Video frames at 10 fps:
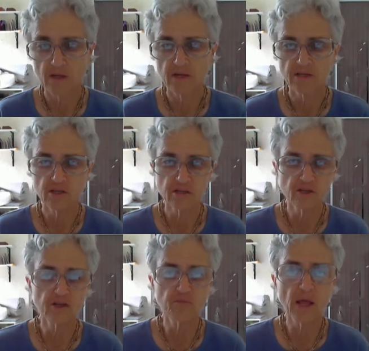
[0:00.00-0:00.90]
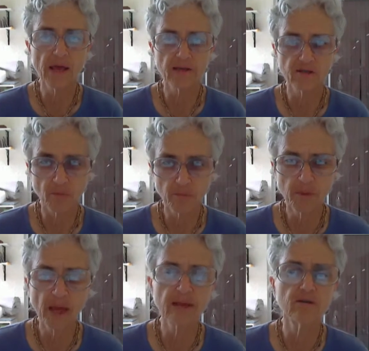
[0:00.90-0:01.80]
Such displays are
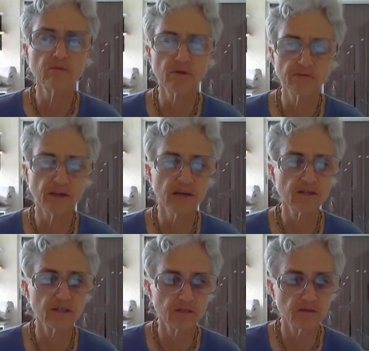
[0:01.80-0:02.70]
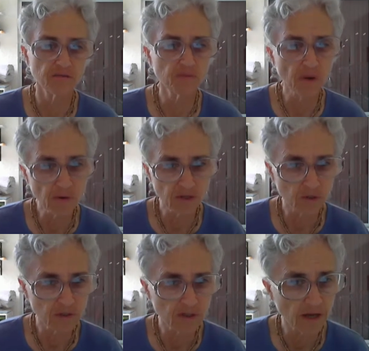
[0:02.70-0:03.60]
pale reflections of
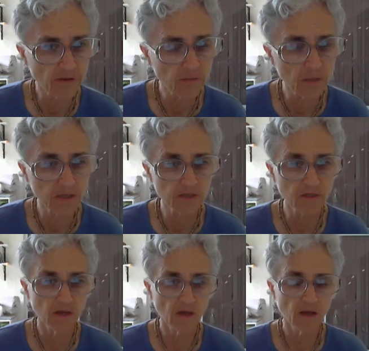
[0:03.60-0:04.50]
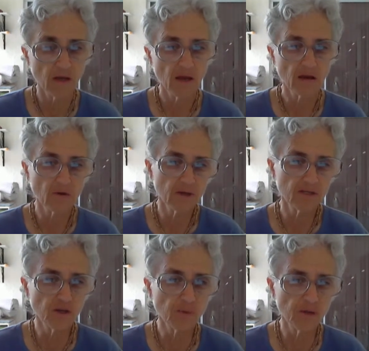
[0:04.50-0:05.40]
spiritual sentiments and are
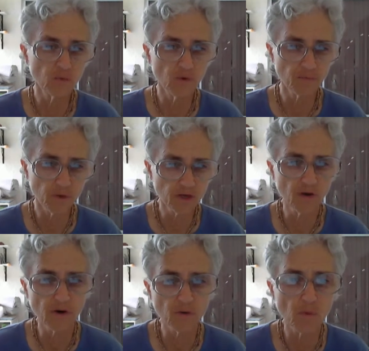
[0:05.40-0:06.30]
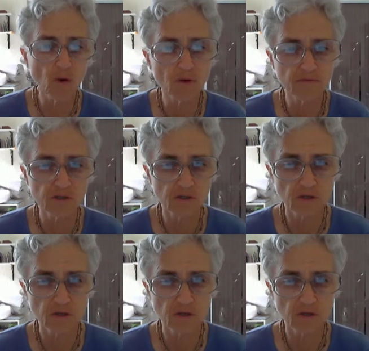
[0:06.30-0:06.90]
exhibited with material motives.